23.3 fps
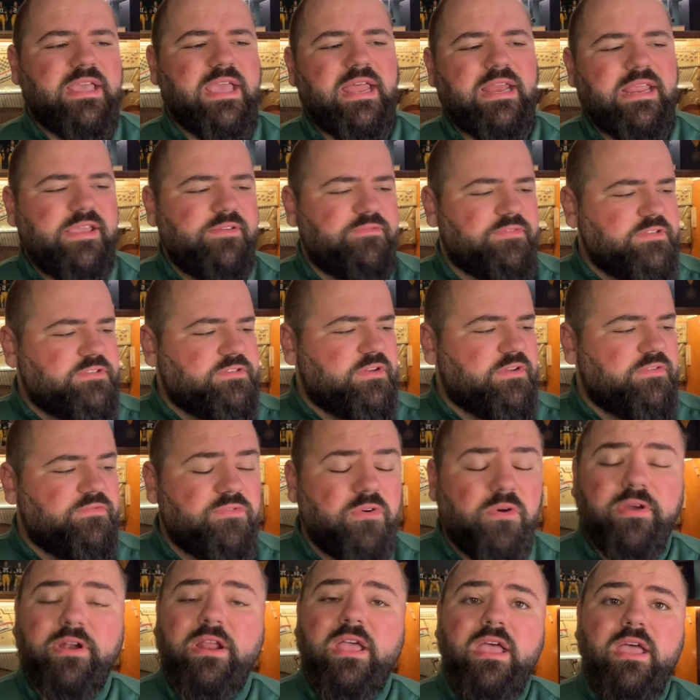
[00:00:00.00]
Kenny if he's looking
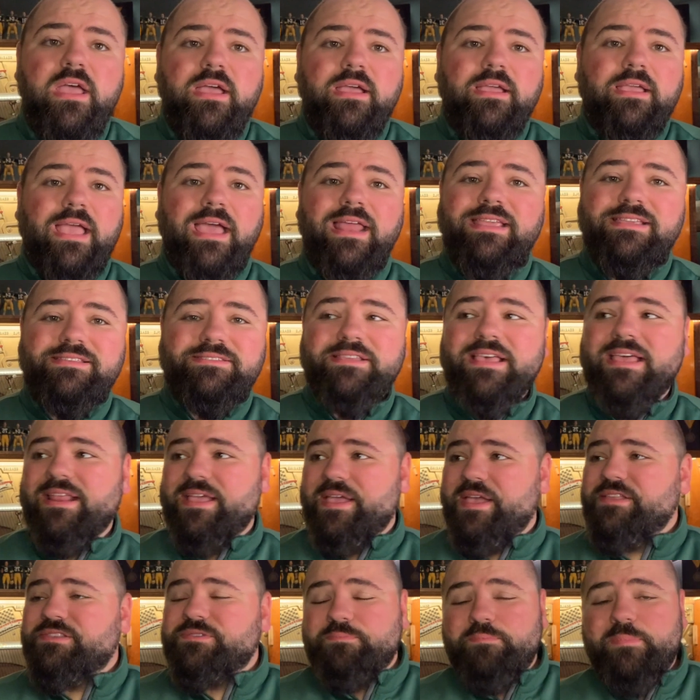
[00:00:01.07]
forward, Kenny said
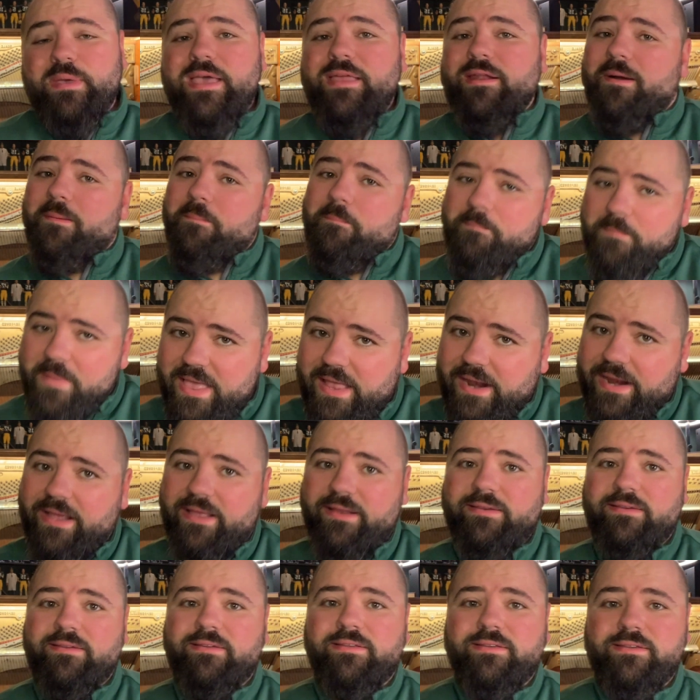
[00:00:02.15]
it's been a minute
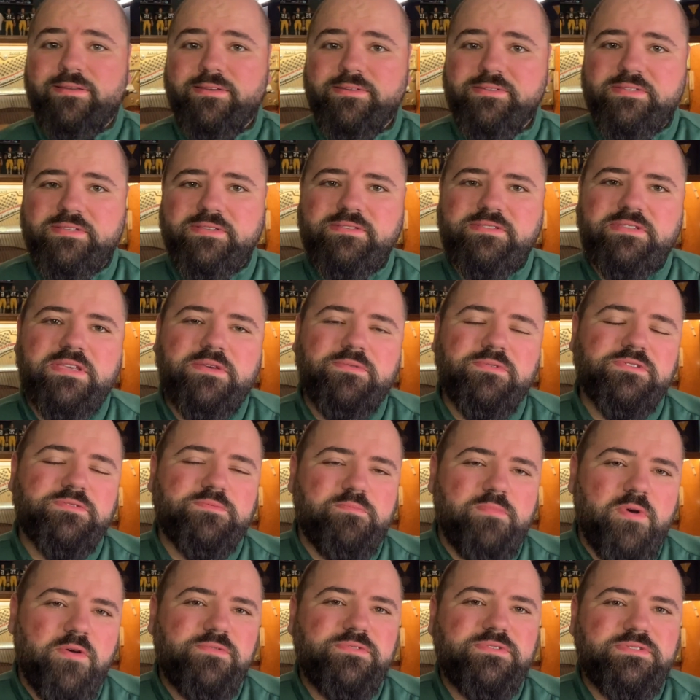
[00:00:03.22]
since he was
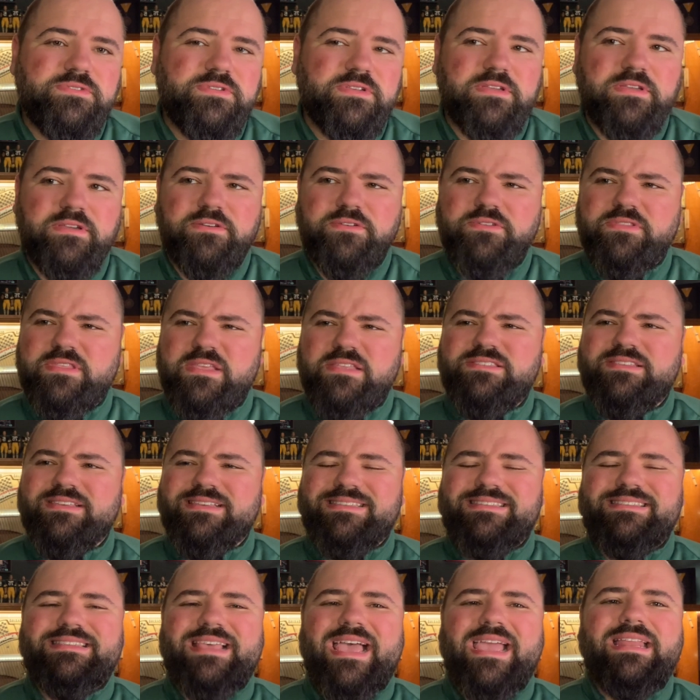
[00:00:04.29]
this
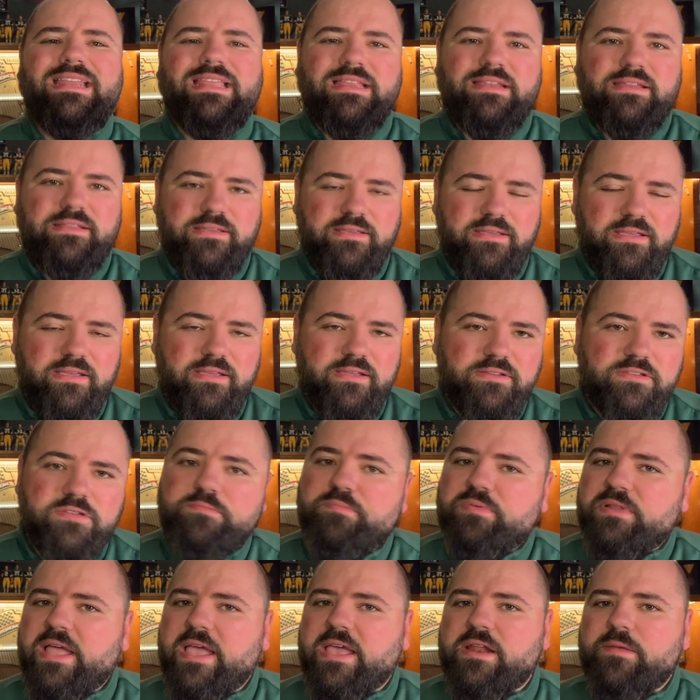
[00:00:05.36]
excited to
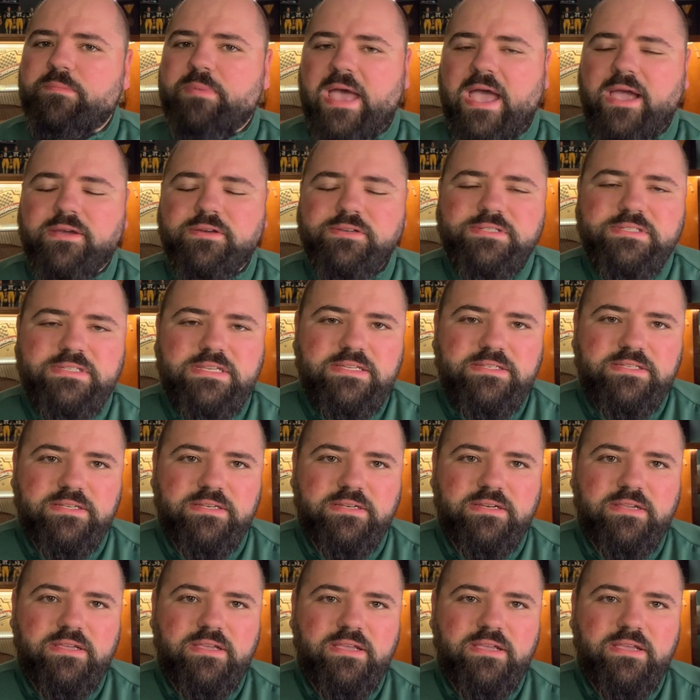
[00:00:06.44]
play in a Packers season.